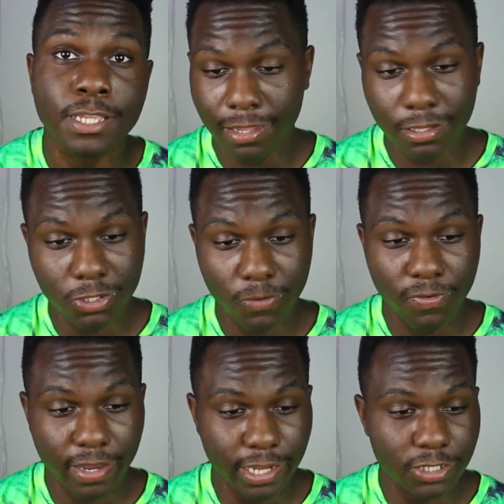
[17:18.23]
I looked on
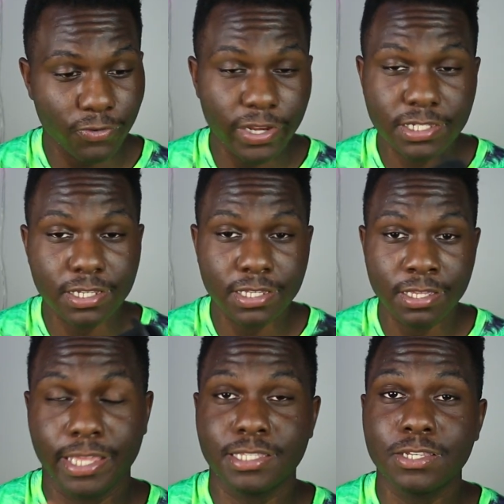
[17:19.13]
Foot Action recently.
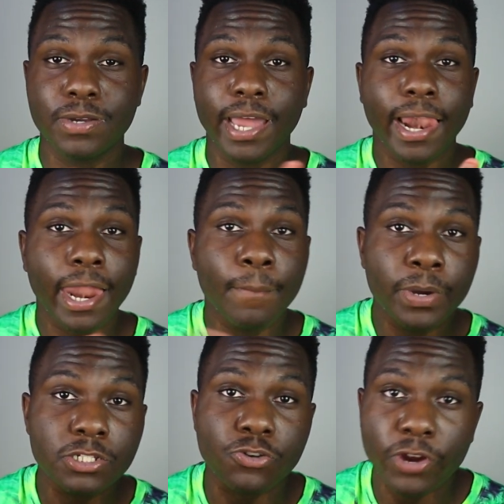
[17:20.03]
They still got a lot of
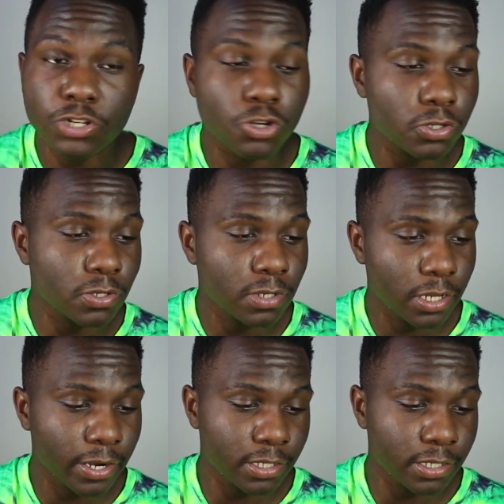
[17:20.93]
bunch of retros on there.